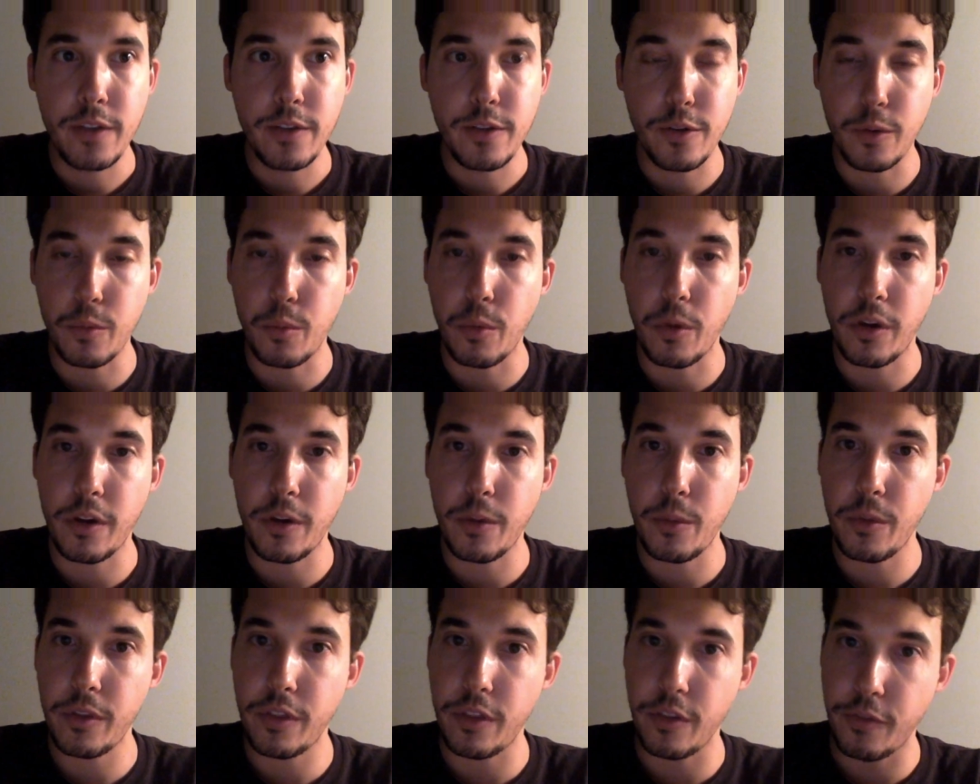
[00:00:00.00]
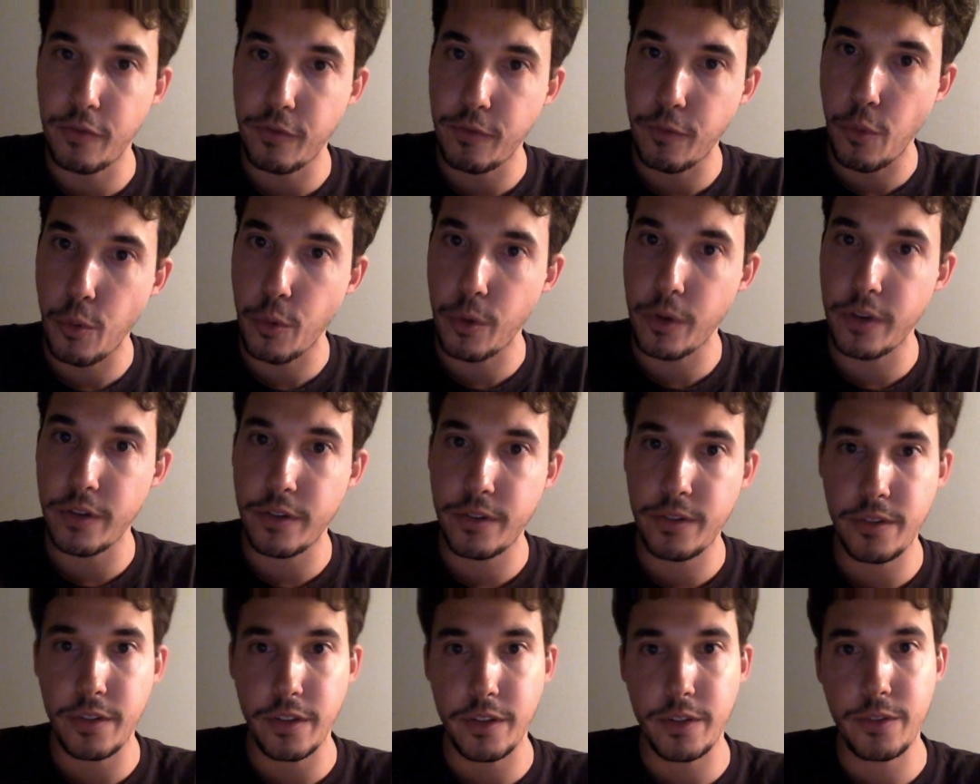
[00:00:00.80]
you're working with a 4 to
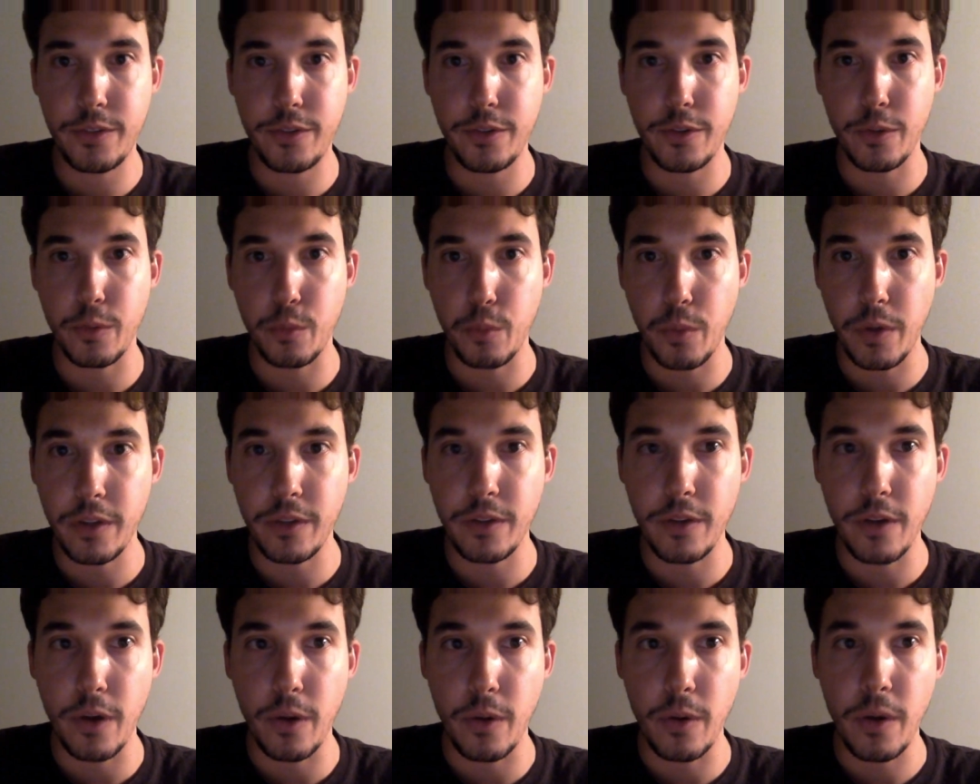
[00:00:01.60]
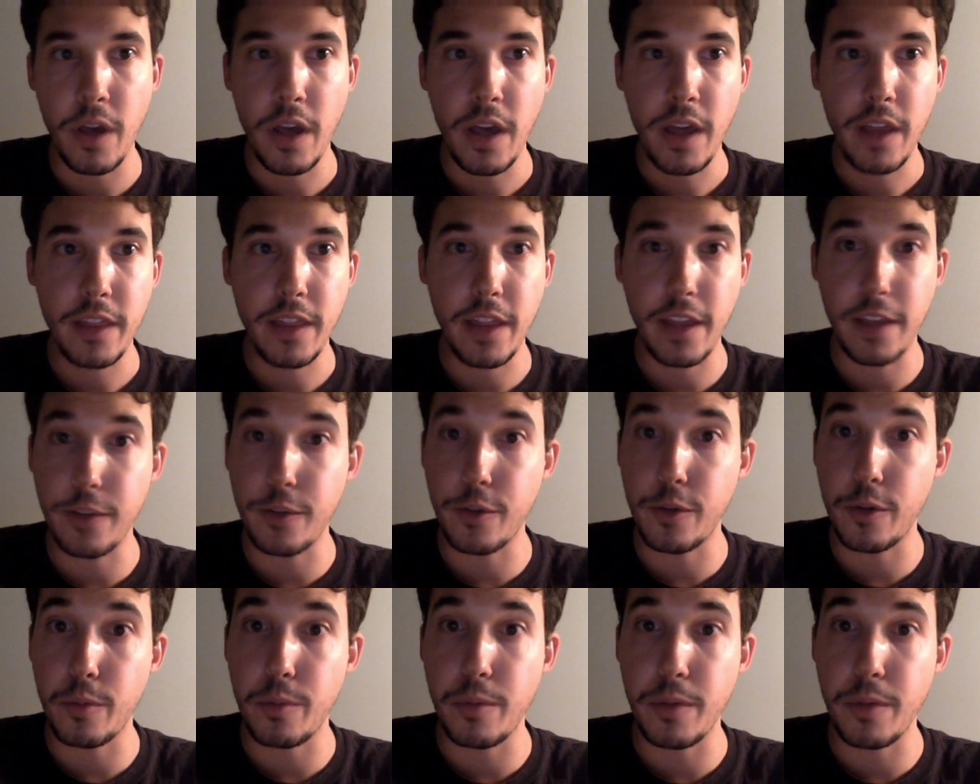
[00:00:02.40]
6 year window that you could